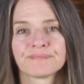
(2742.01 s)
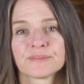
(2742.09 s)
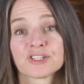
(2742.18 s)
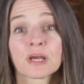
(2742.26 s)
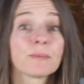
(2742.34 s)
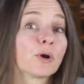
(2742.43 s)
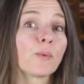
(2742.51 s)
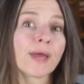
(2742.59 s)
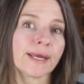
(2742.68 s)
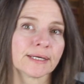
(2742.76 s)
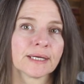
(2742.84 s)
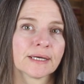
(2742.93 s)
summer
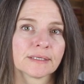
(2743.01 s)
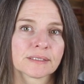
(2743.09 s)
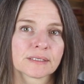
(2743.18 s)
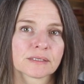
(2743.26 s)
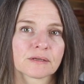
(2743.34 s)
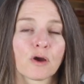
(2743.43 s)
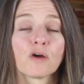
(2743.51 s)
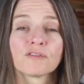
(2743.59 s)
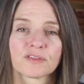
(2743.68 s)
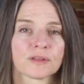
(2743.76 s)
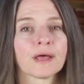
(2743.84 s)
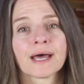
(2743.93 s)
weight knits
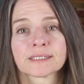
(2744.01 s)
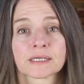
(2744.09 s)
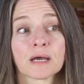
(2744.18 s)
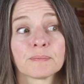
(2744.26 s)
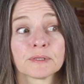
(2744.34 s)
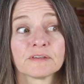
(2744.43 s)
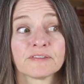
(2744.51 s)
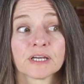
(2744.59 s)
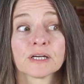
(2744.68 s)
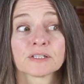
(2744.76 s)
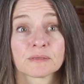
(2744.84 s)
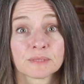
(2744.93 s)
over the last couple of years.